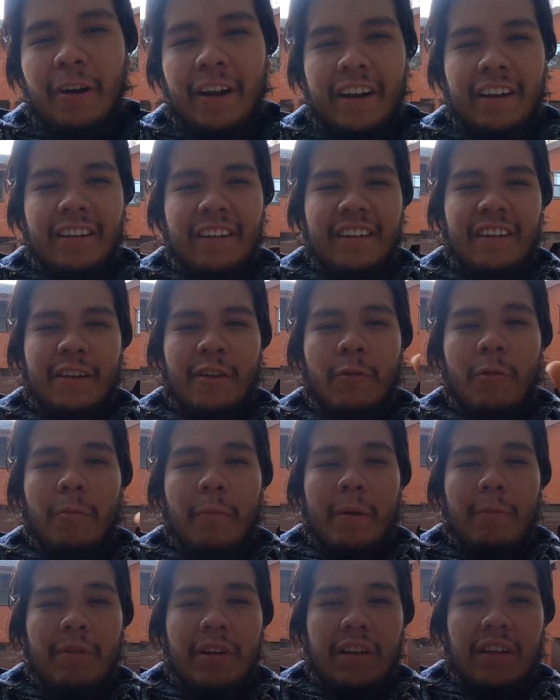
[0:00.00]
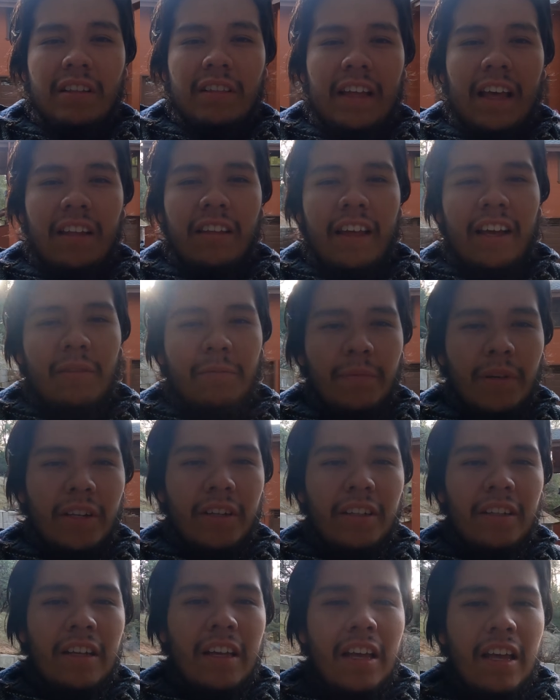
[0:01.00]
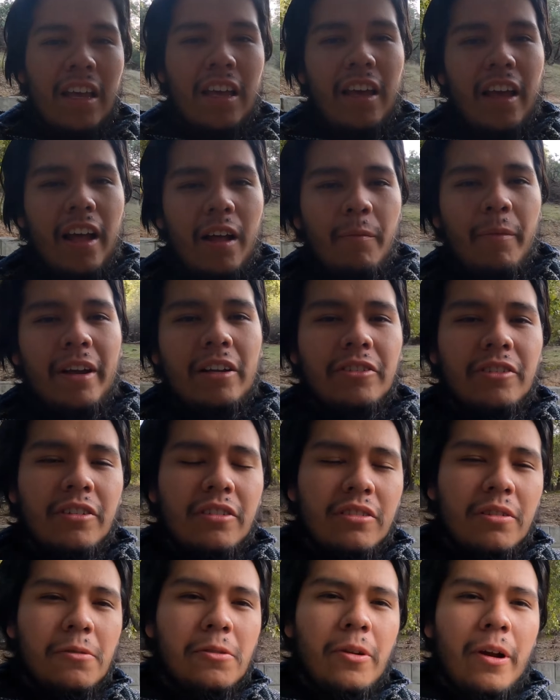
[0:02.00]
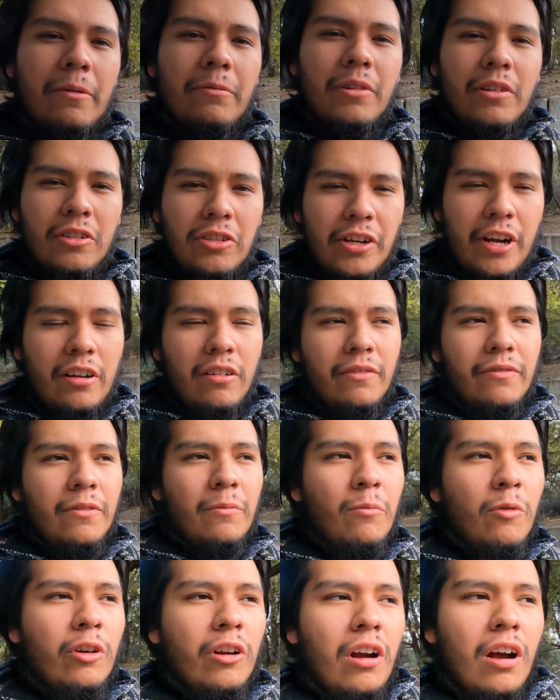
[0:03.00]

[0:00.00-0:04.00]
ahead and remember to hit that like button and make sure to subscribe to the channel for more